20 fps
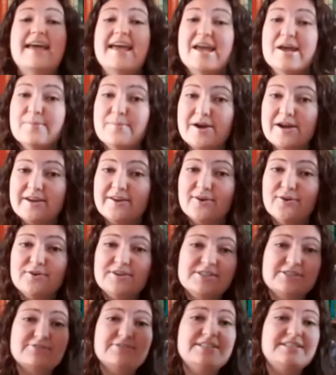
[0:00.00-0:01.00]
Am I
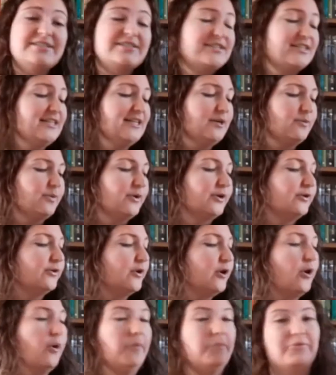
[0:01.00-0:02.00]
going to read the
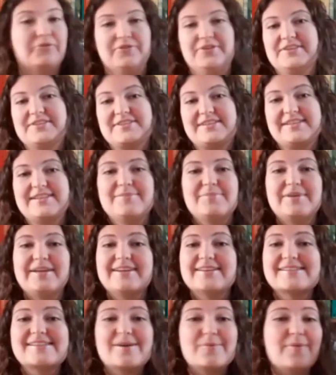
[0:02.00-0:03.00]
sequel? Obviously,
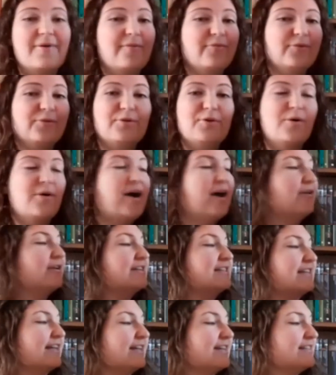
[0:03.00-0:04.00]
because I want to know how
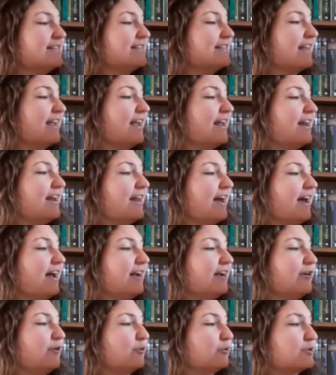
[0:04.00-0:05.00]
this ends and
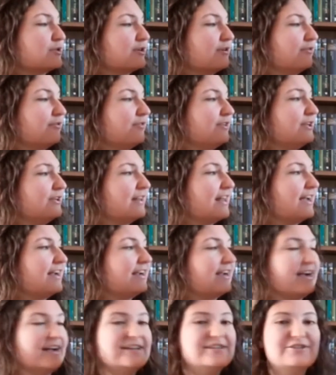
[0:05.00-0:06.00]
I also feel
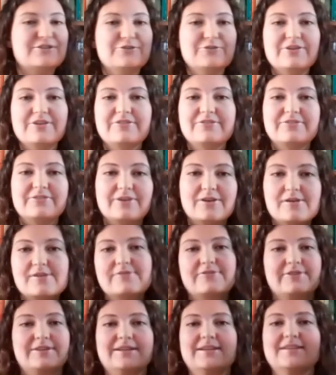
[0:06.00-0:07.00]
like I should have
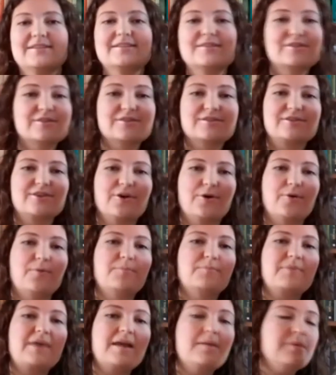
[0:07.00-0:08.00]
loved this. So
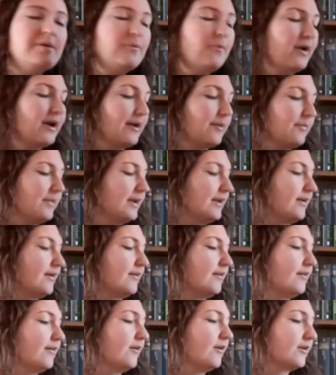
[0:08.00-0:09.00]
maybe when I'm in
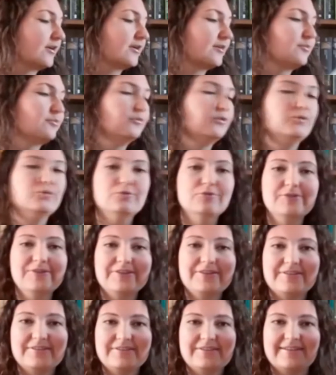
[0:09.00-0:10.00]
an other mood
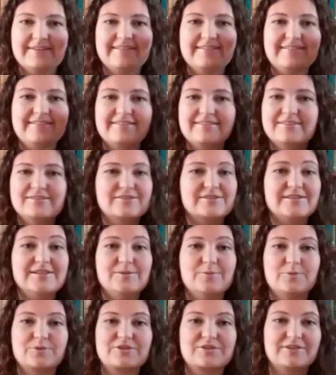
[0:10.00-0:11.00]
that the
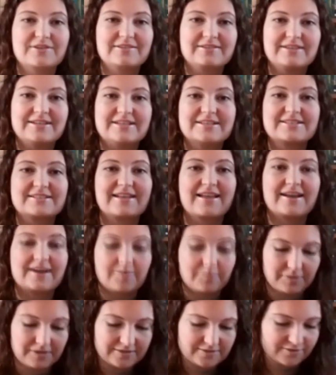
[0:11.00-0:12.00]
sequel suddenly is like
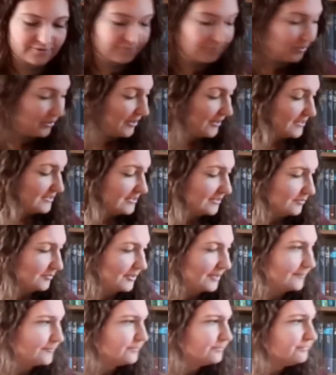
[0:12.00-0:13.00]
a big surprise to
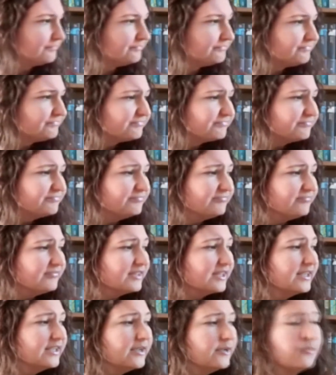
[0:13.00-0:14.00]
me.
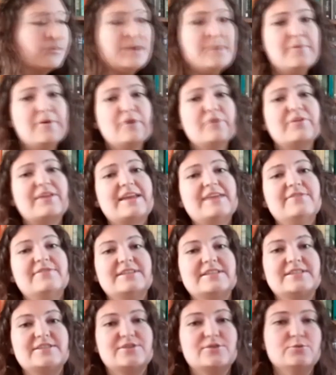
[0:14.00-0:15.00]
We both gave
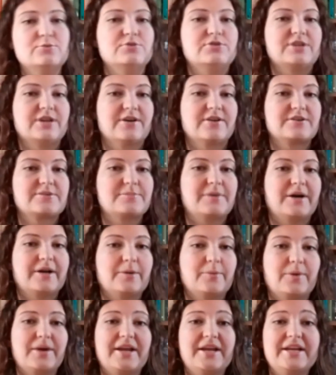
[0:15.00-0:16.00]
this two stars, by
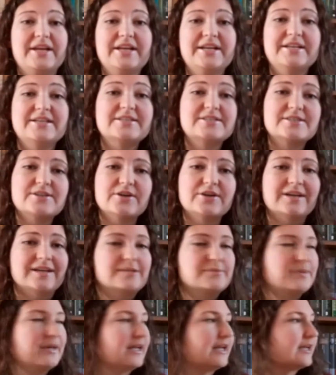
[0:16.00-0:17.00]
the way. It is not
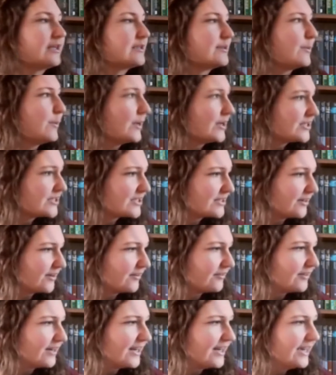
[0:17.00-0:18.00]
as bad as a one
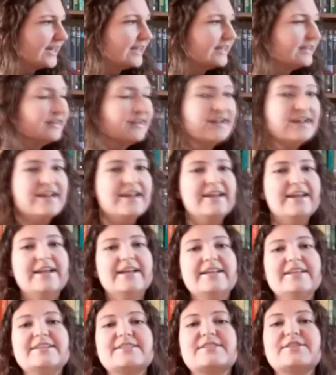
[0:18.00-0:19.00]
star rating. It
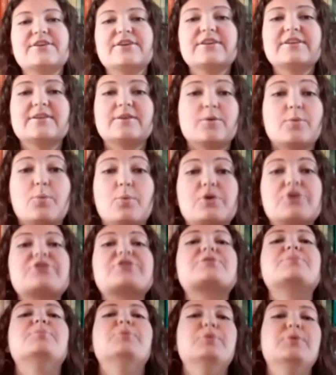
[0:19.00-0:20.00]
is not the
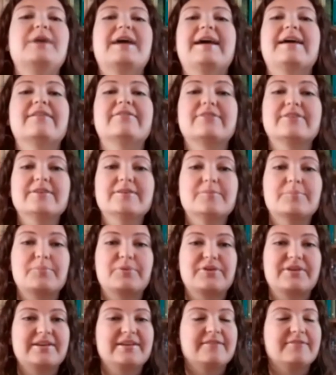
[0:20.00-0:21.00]
worst book ever,
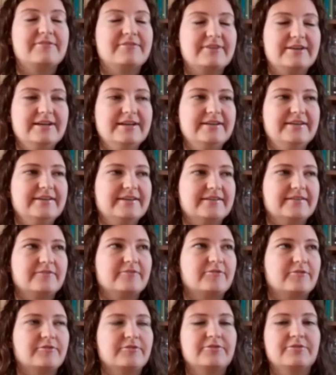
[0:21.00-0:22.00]
but it really didn't
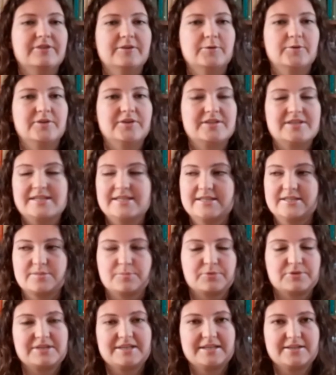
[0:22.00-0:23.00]
fulfill its
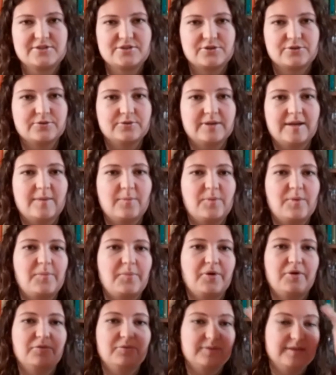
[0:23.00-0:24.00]
potential and we
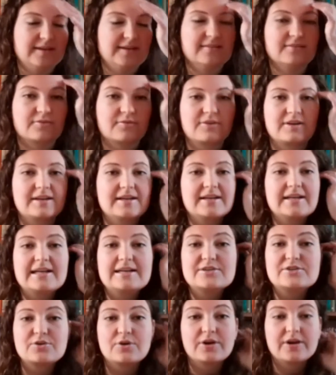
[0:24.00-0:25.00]
both didn't really
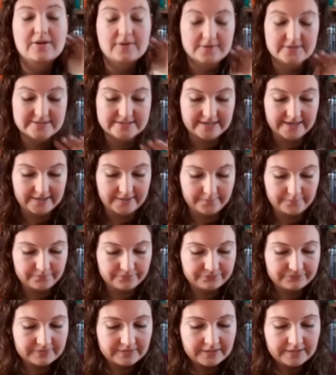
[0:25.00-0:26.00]
enjoy our time.